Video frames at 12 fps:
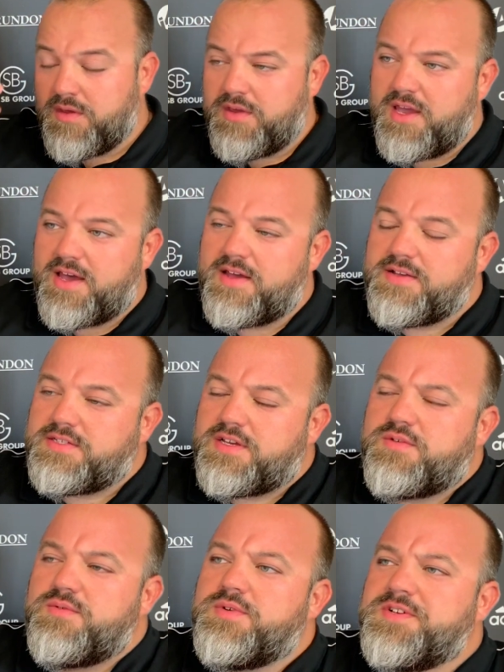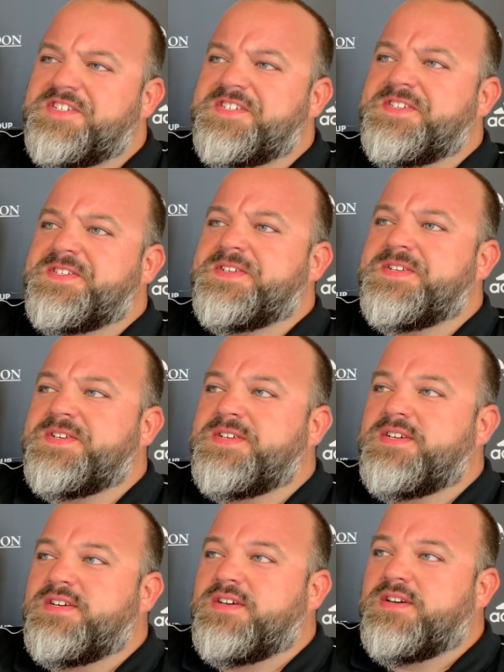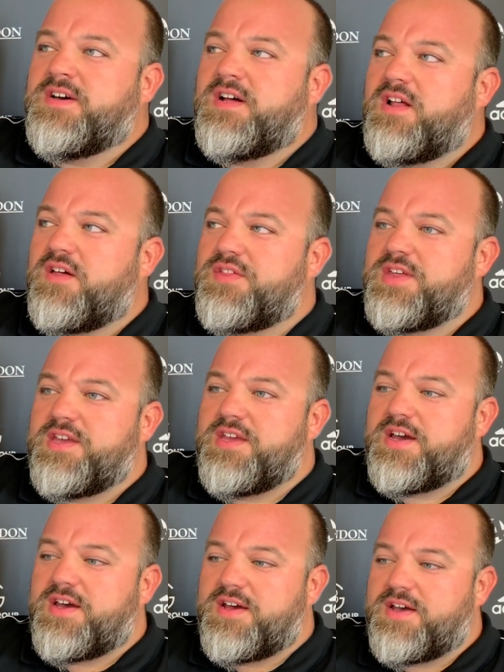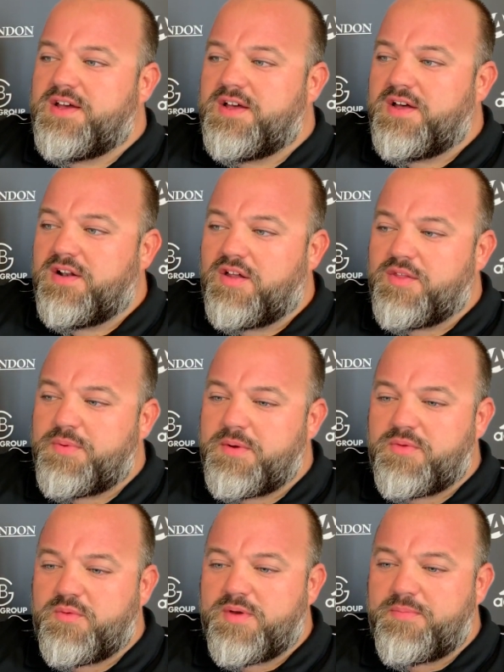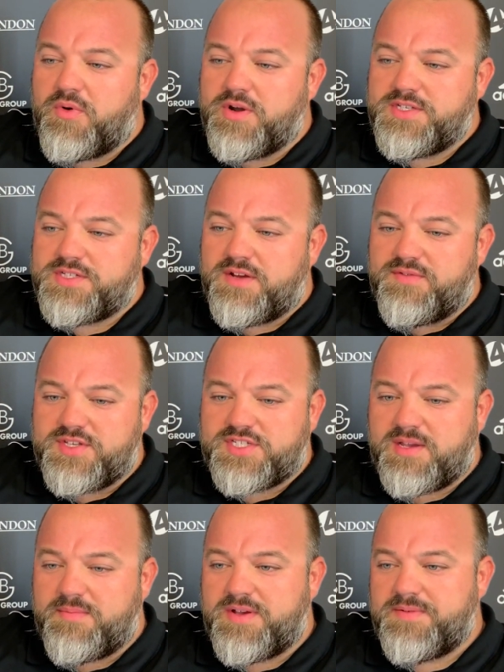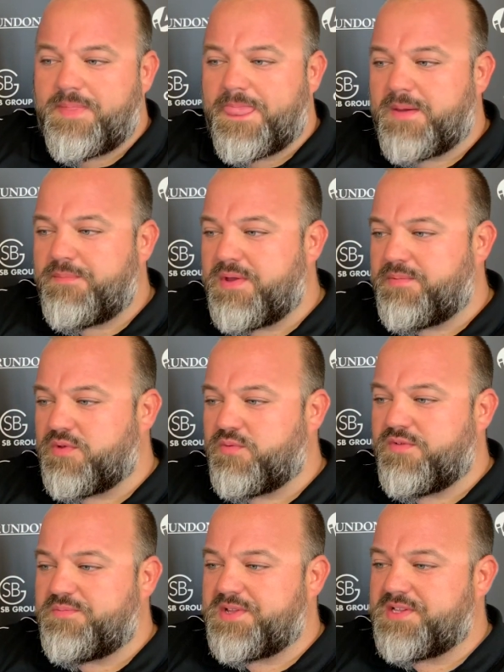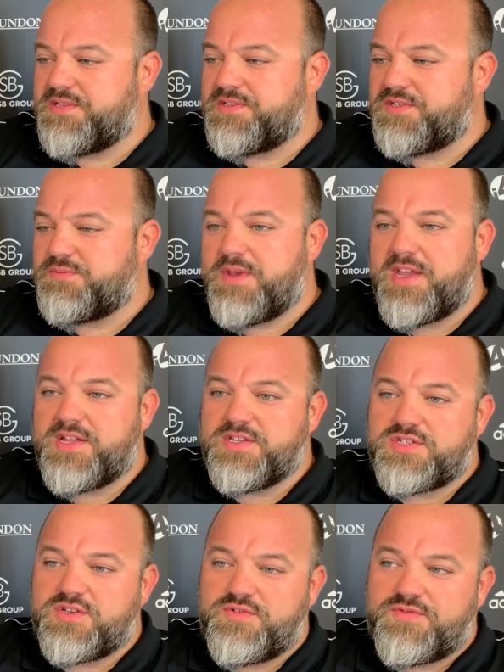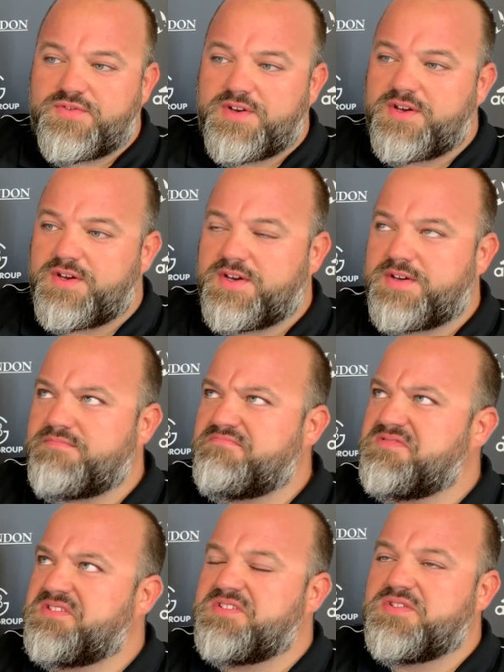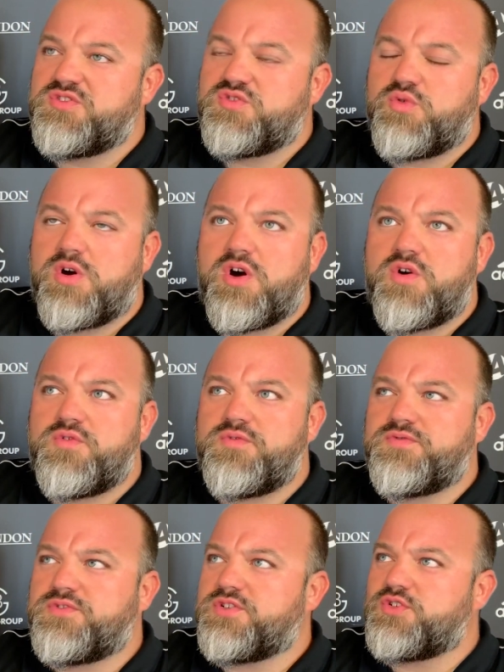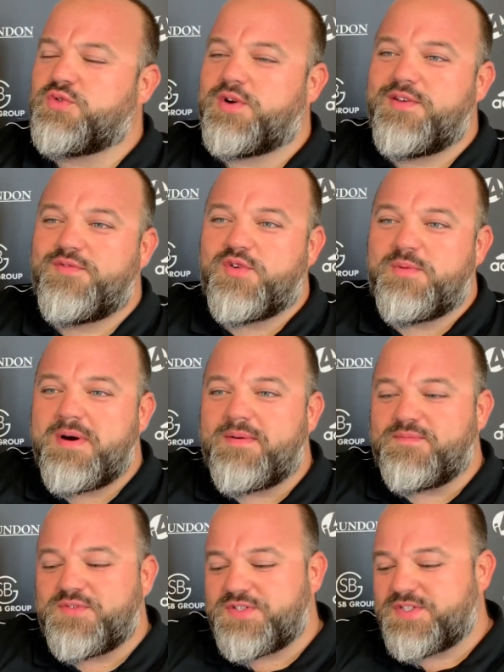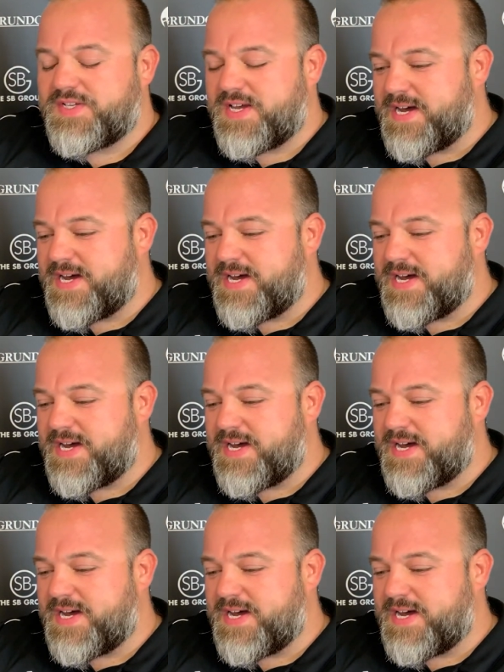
Yeah, so a lot of the uh, a lot of the people that we appointed over the summer are people that we've been speaking to for 12 to 24 months.